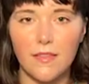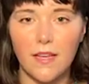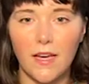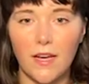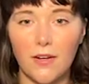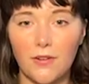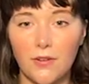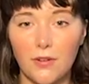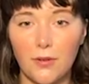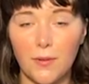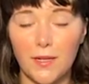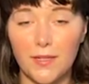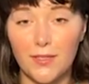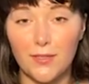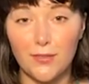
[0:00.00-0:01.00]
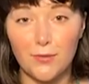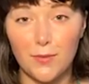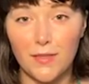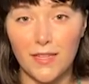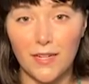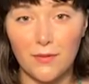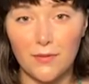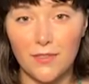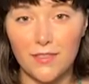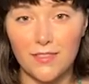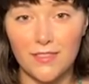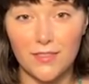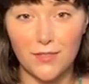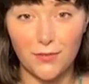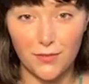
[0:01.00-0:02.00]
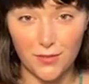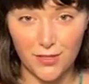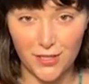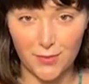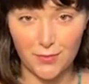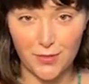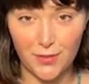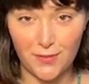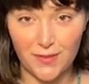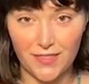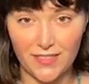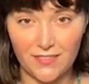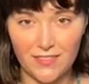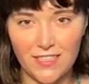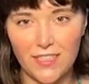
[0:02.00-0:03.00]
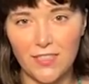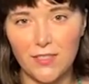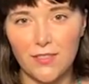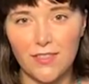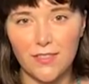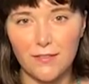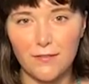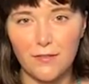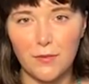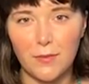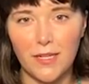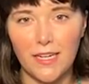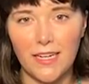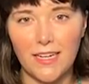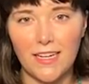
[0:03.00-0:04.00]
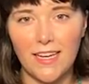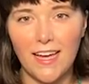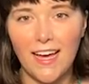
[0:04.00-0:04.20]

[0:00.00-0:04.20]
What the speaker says: I don't know about you, but that was a gorgeous moment of centering for me.